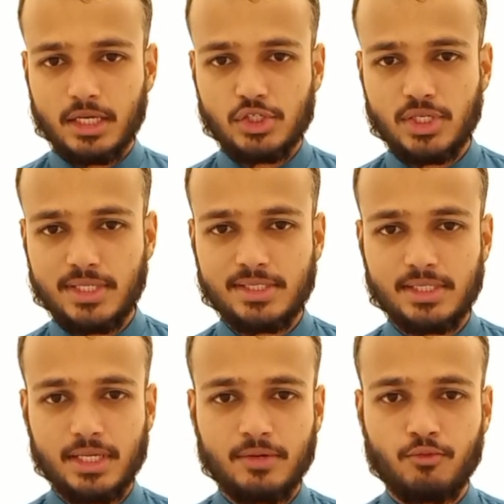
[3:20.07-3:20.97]
Just
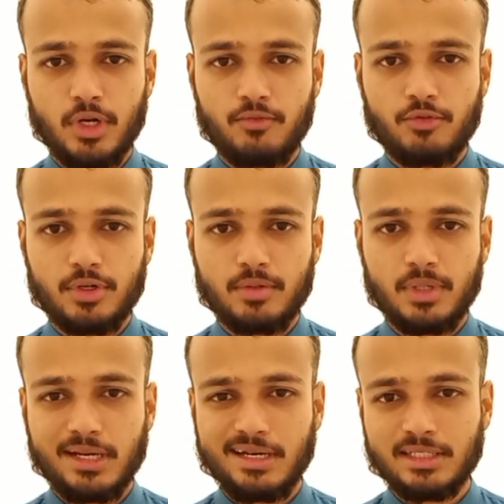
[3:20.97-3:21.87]
take one verb,
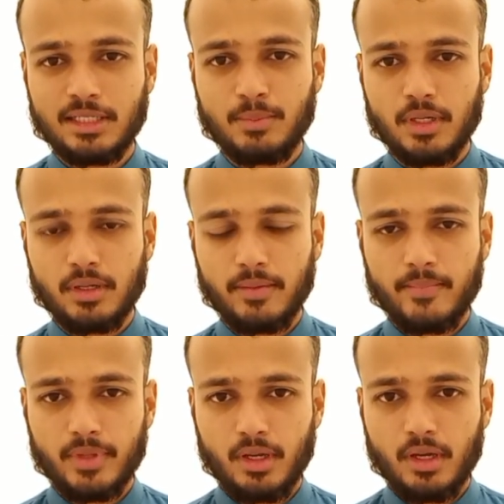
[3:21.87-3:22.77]
kataba.
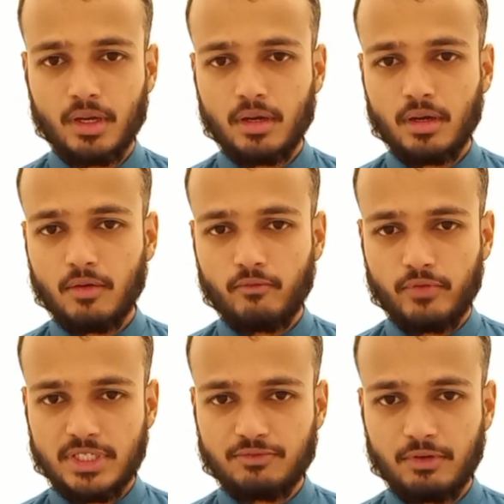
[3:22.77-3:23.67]

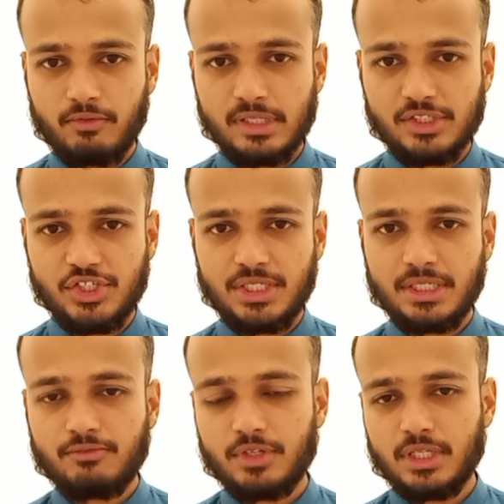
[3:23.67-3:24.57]
First, we will change
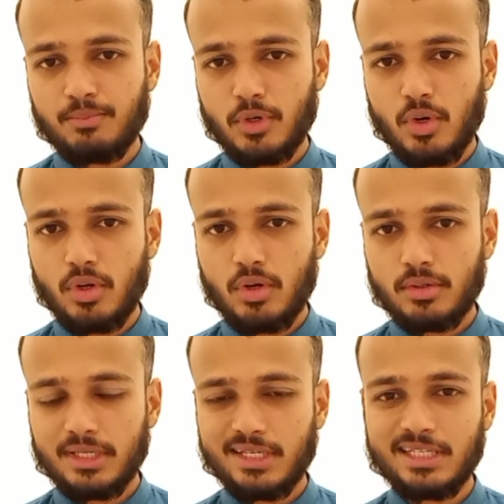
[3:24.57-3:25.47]
it with the pronoun
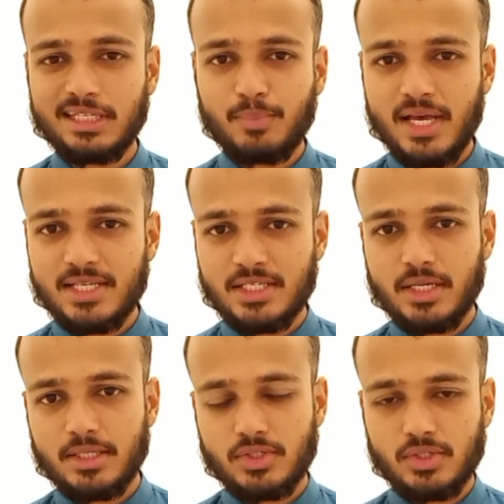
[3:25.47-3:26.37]
in the past
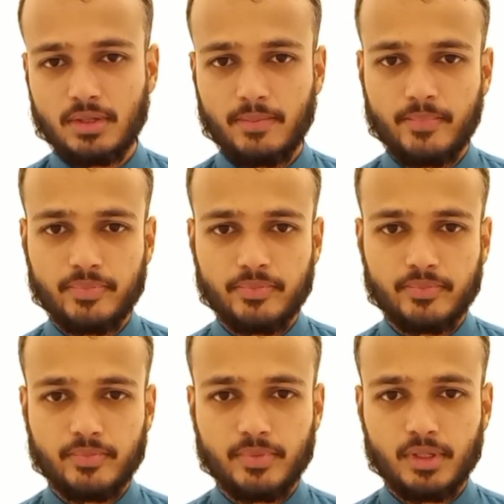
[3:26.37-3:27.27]
tense.
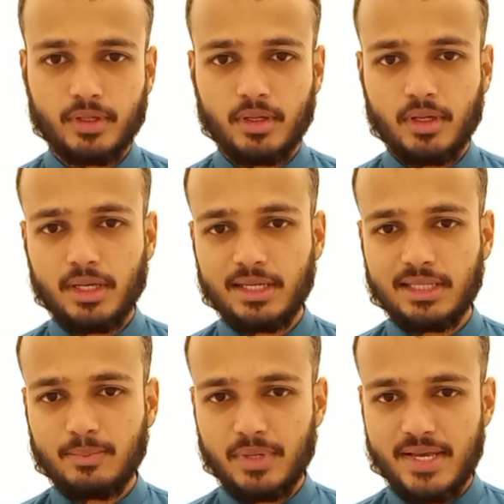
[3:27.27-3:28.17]
In
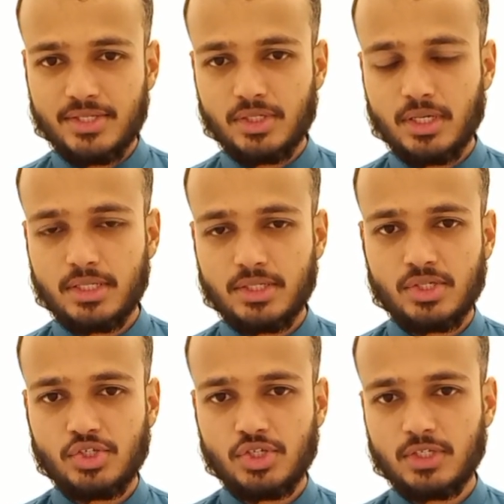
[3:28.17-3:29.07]
the past tense,
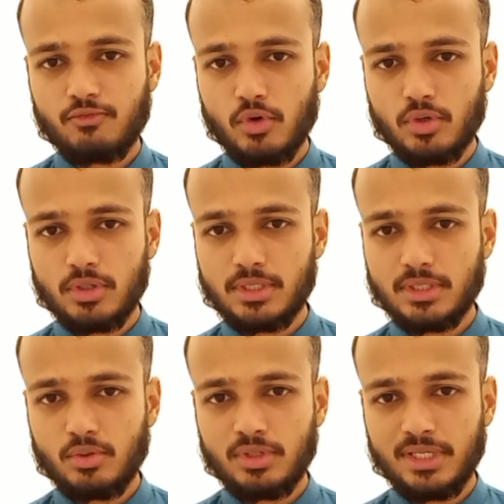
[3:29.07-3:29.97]
just focus
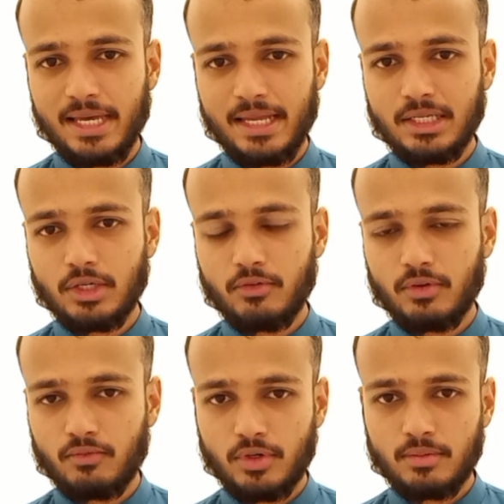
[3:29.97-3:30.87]
on the ending of the
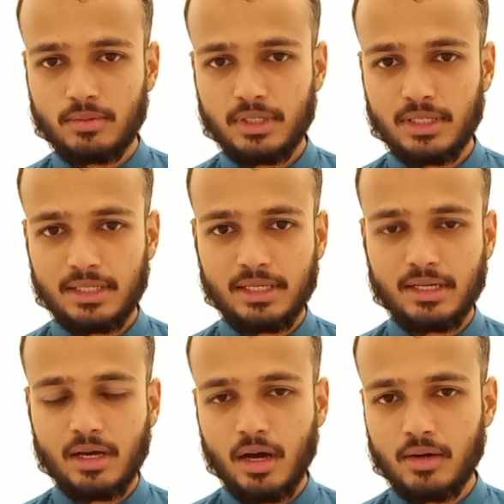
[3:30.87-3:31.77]
verb, that
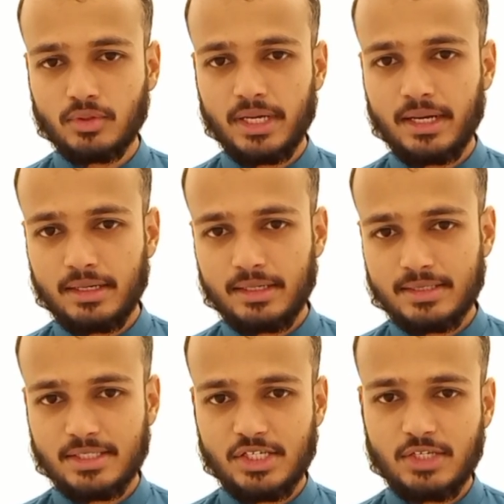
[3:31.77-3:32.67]
how the
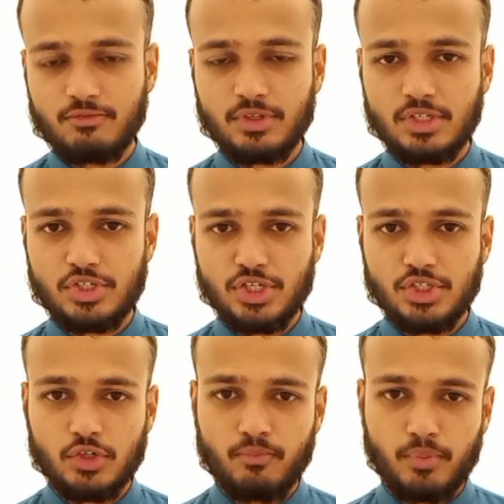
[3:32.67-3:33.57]
endings change with the change
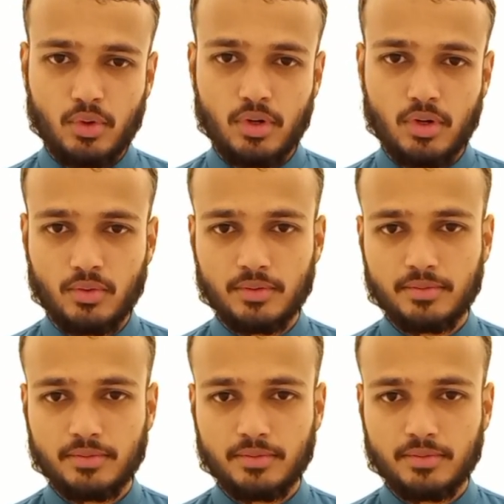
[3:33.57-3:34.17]
of pronoun.